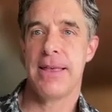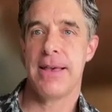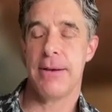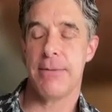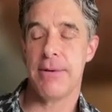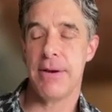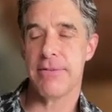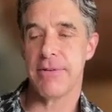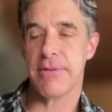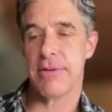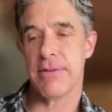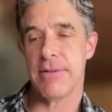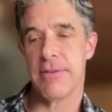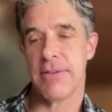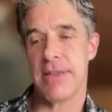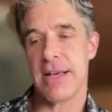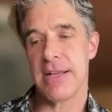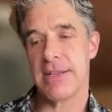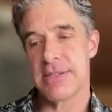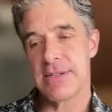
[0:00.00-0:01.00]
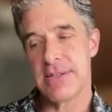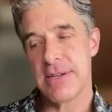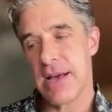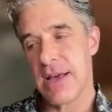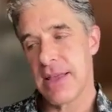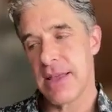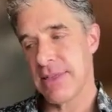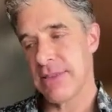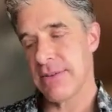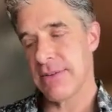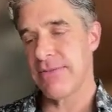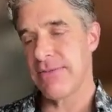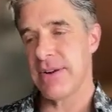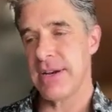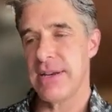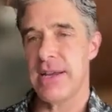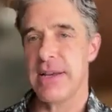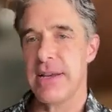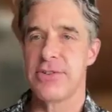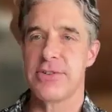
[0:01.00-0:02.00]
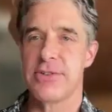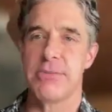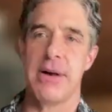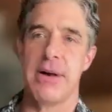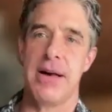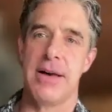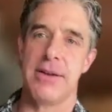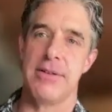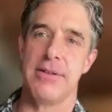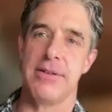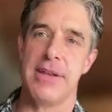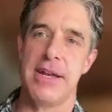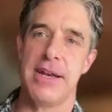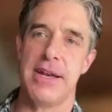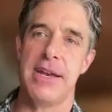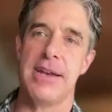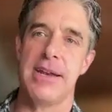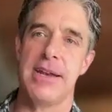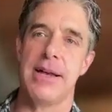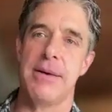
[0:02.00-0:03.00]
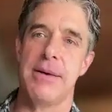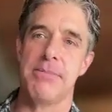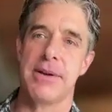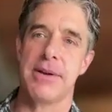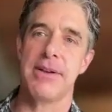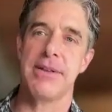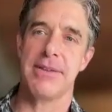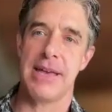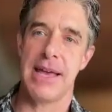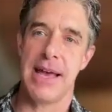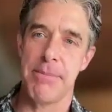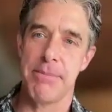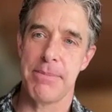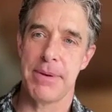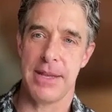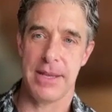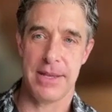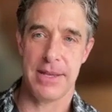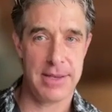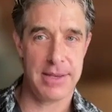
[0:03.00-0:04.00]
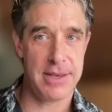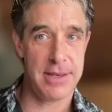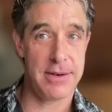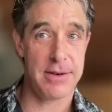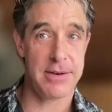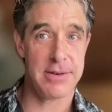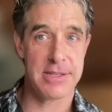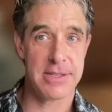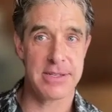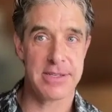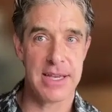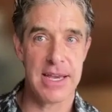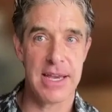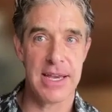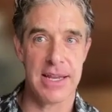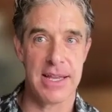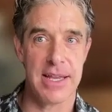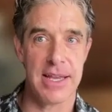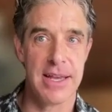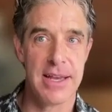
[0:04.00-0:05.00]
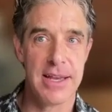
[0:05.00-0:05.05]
However, that's not the financial model that ended up happening in our society.